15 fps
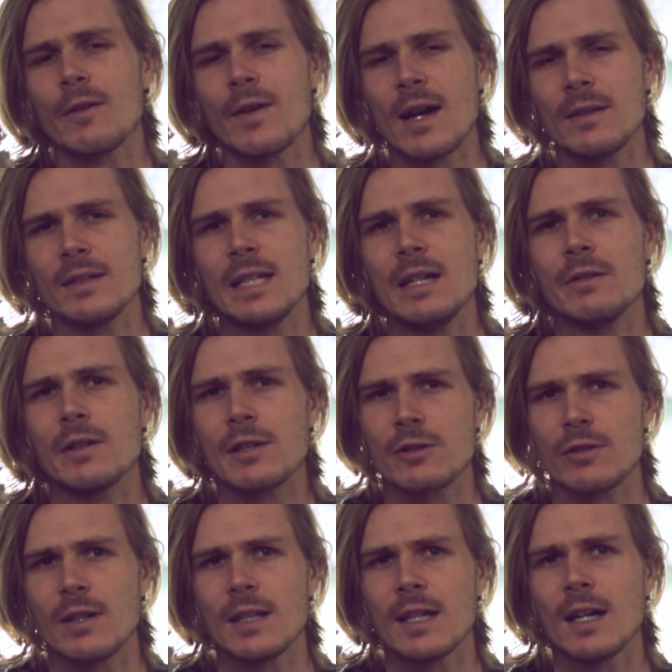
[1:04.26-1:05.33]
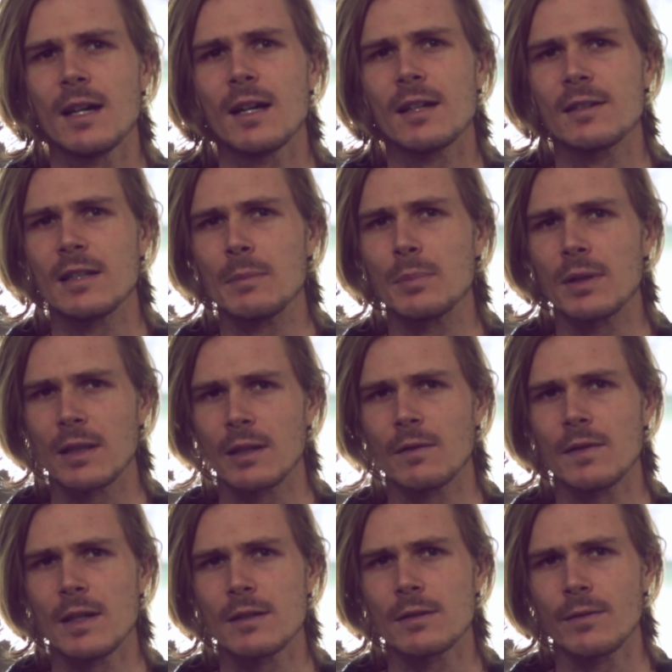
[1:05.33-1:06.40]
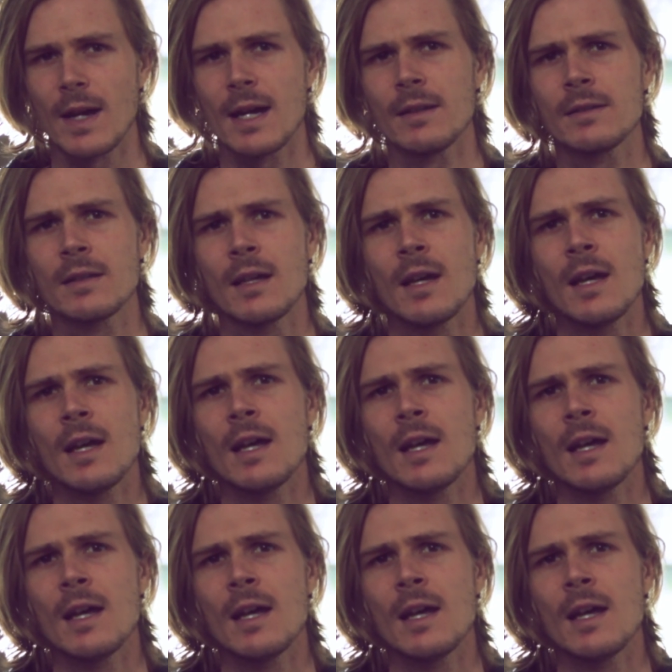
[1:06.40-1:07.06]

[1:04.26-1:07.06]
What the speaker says: around here in Australia. I see plenty of these around.